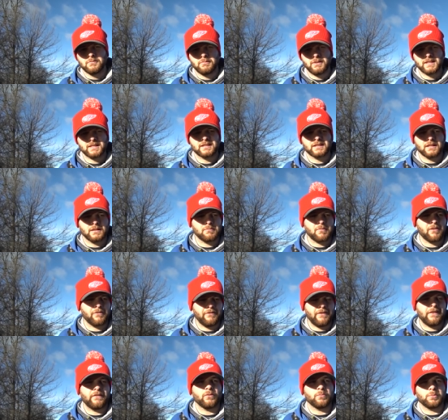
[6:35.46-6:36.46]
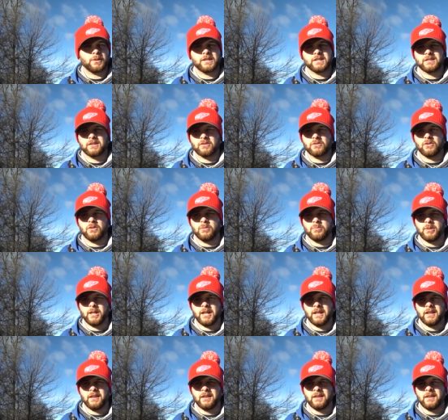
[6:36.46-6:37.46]
basically my favorite place to throw a
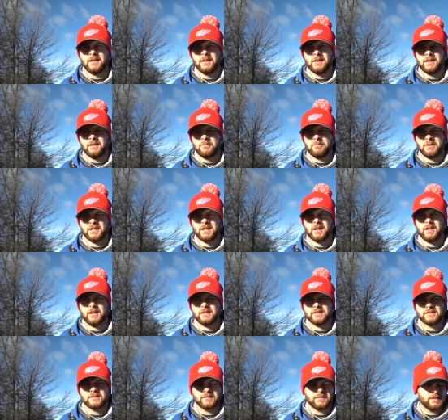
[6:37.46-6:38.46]
blade because